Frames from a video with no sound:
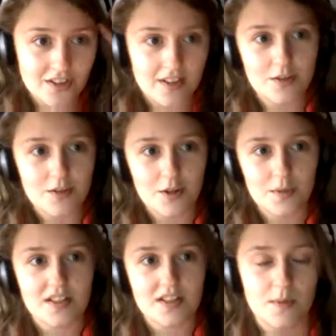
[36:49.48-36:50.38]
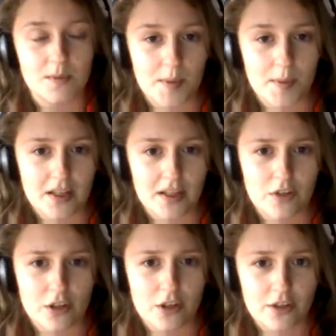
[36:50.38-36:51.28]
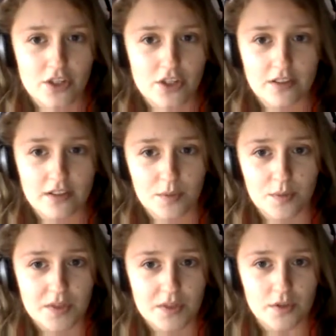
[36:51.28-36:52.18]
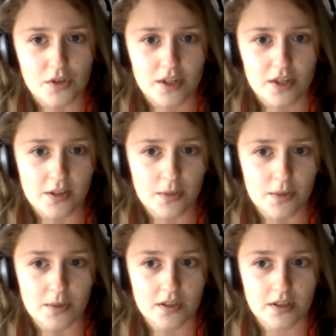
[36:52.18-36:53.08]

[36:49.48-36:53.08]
That's what I always say to people. I'm like, if you get rejected from this one, try another one.